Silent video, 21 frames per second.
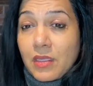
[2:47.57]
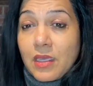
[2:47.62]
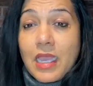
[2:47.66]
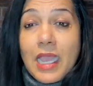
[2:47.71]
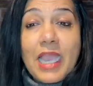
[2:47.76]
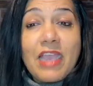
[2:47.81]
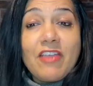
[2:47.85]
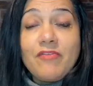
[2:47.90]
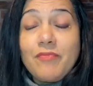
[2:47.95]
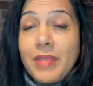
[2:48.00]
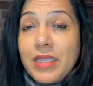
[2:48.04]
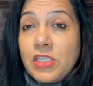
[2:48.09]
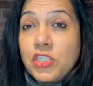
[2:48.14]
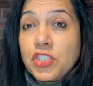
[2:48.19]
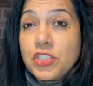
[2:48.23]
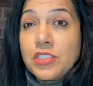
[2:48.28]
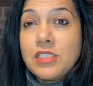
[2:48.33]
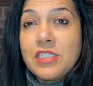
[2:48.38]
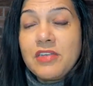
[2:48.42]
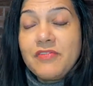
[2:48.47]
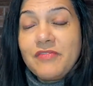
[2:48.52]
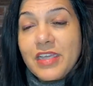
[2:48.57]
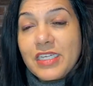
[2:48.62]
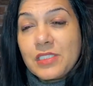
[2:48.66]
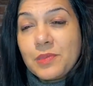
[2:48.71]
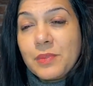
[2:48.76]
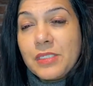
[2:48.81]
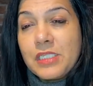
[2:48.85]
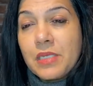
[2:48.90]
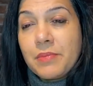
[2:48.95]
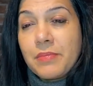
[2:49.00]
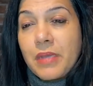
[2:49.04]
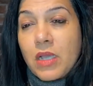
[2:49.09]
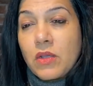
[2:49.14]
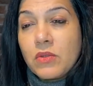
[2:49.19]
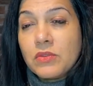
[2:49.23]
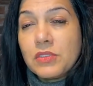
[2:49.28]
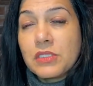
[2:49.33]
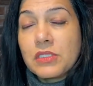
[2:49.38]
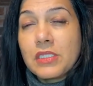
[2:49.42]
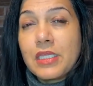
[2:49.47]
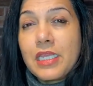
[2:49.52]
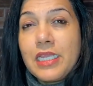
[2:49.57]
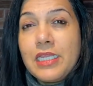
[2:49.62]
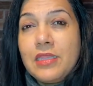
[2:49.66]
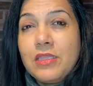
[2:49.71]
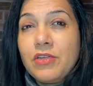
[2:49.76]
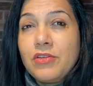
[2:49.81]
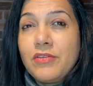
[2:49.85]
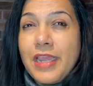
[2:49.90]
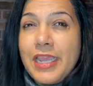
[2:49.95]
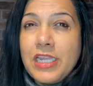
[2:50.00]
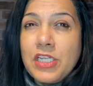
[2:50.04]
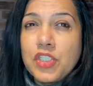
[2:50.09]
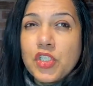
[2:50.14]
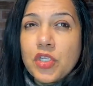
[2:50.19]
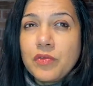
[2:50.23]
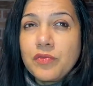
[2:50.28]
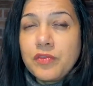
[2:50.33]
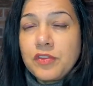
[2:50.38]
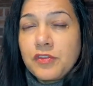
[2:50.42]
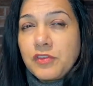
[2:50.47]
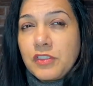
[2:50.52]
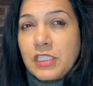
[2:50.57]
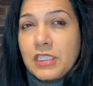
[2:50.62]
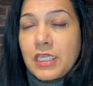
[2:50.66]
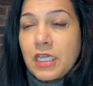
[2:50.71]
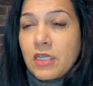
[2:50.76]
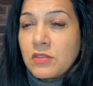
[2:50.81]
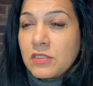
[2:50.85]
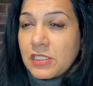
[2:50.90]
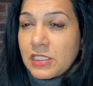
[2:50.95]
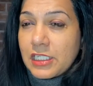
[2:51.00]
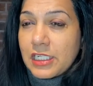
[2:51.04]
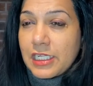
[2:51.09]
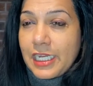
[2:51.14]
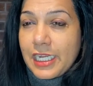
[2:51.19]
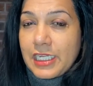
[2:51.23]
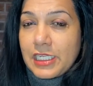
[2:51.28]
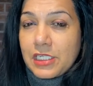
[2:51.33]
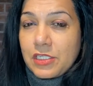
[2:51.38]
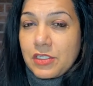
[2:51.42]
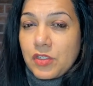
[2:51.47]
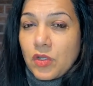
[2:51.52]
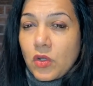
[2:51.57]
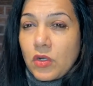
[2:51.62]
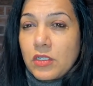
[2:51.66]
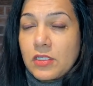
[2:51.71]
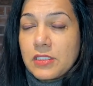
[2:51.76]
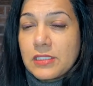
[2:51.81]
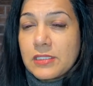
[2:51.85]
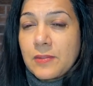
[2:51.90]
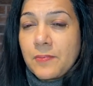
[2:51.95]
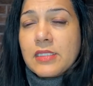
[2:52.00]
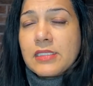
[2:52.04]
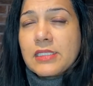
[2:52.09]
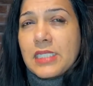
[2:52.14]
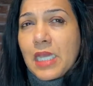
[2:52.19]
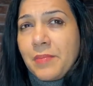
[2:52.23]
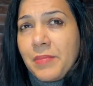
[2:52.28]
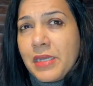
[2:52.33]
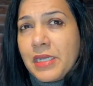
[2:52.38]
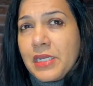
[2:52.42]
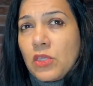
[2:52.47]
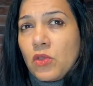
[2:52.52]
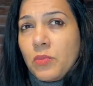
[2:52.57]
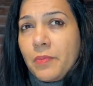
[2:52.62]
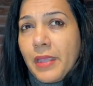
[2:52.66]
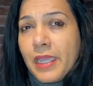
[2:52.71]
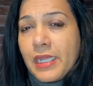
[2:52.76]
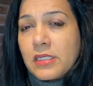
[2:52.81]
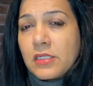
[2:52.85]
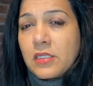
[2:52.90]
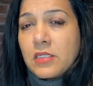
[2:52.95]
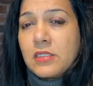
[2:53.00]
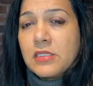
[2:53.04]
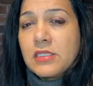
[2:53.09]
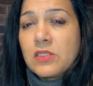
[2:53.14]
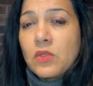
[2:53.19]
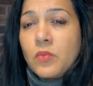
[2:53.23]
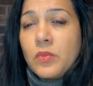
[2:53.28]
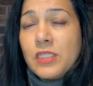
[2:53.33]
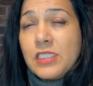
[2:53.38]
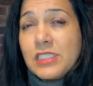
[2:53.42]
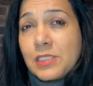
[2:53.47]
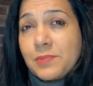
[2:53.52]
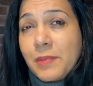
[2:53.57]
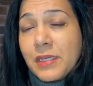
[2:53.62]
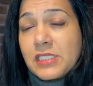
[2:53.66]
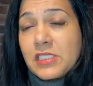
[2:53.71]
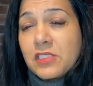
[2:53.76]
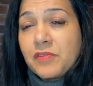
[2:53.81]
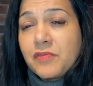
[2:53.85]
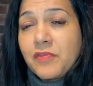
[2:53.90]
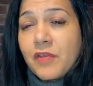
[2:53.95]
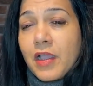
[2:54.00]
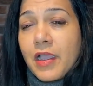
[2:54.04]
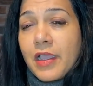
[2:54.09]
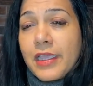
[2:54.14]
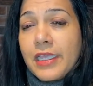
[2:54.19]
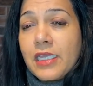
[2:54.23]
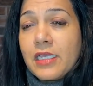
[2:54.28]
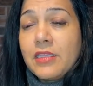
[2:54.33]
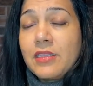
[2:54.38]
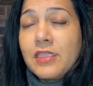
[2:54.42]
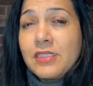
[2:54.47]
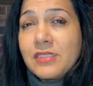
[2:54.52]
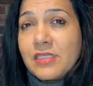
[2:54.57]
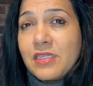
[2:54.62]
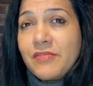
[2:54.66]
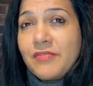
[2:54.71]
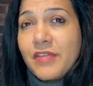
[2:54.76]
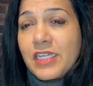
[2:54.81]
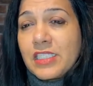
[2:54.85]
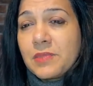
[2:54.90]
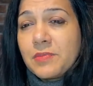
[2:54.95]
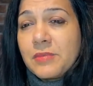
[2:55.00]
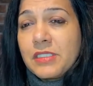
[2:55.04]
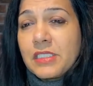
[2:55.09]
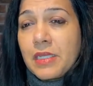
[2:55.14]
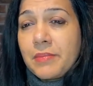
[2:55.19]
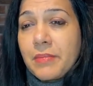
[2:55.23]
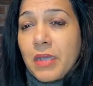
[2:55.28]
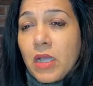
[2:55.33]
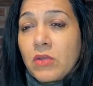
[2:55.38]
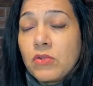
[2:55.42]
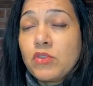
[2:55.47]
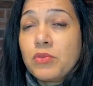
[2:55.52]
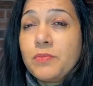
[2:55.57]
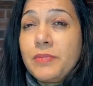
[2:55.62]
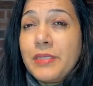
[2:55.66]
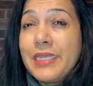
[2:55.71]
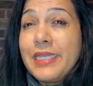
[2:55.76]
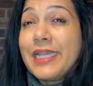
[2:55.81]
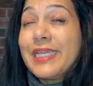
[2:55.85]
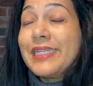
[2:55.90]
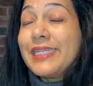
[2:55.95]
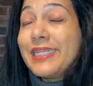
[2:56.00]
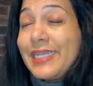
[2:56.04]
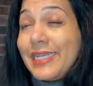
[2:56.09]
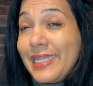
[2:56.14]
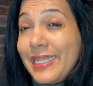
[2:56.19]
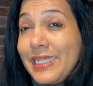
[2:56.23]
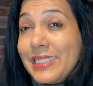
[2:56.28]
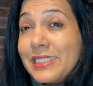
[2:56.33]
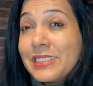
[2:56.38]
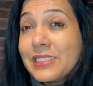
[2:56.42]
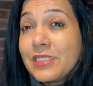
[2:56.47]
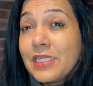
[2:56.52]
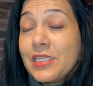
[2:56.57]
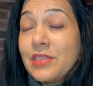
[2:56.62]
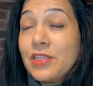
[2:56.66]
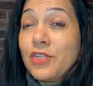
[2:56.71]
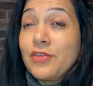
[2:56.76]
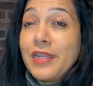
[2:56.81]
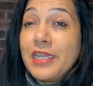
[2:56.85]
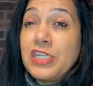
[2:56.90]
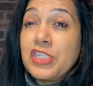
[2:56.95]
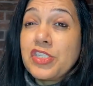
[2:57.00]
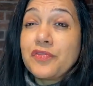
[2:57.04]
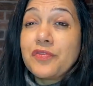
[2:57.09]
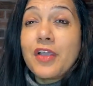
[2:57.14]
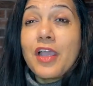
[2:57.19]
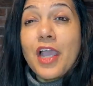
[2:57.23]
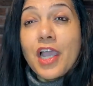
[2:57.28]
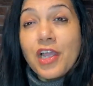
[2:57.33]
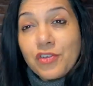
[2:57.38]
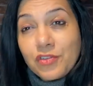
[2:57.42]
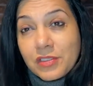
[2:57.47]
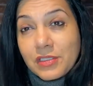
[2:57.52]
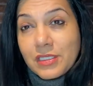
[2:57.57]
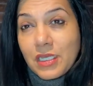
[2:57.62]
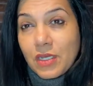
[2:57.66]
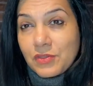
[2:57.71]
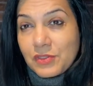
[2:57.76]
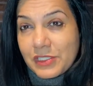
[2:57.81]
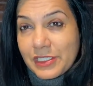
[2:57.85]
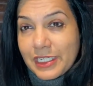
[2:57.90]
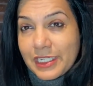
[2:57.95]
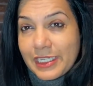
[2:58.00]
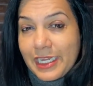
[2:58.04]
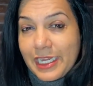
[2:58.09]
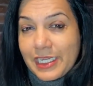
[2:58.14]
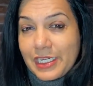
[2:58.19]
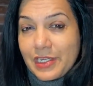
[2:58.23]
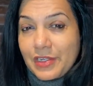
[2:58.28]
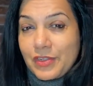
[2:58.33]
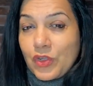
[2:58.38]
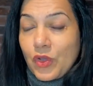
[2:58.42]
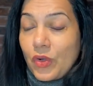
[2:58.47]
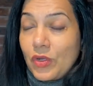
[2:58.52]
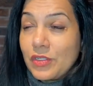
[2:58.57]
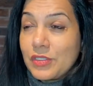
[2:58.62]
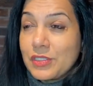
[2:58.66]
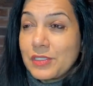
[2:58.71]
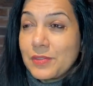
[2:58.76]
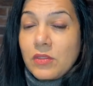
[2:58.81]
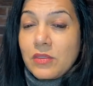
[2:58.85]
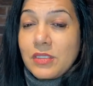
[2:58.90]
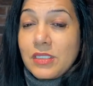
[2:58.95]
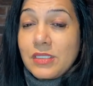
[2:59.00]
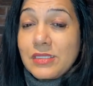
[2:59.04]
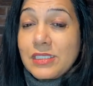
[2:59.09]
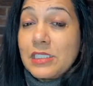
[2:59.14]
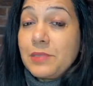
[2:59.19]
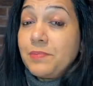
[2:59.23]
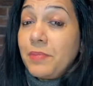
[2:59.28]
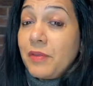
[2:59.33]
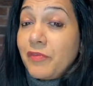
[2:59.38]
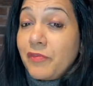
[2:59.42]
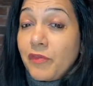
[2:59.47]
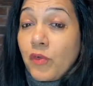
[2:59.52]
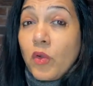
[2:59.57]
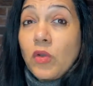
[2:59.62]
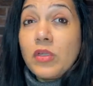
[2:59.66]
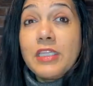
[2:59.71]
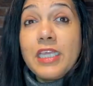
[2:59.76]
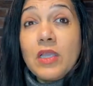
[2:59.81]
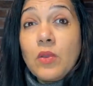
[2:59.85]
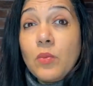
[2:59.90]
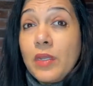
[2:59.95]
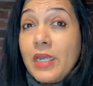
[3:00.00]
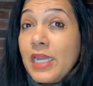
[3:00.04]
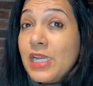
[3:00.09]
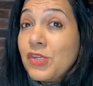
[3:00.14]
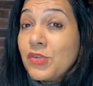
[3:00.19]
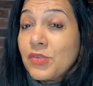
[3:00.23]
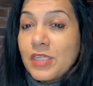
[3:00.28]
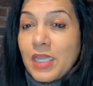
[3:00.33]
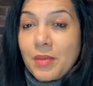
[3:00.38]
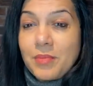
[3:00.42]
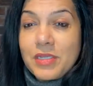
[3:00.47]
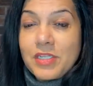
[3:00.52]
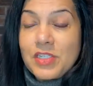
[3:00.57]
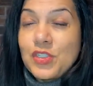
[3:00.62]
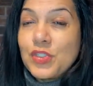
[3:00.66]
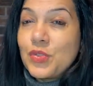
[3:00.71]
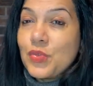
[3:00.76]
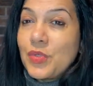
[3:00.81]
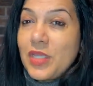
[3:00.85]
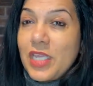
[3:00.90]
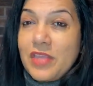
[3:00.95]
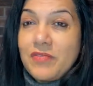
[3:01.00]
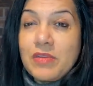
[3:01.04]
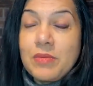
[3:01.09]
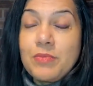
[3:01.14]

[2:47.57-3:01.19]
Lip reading: have mentioned investment amounts in the range of 50,000 Canadian dollars. Some incubators will specify this investment amount to be at least in the range of 100,000 Canadian dollars. This is before they are willing to commit to even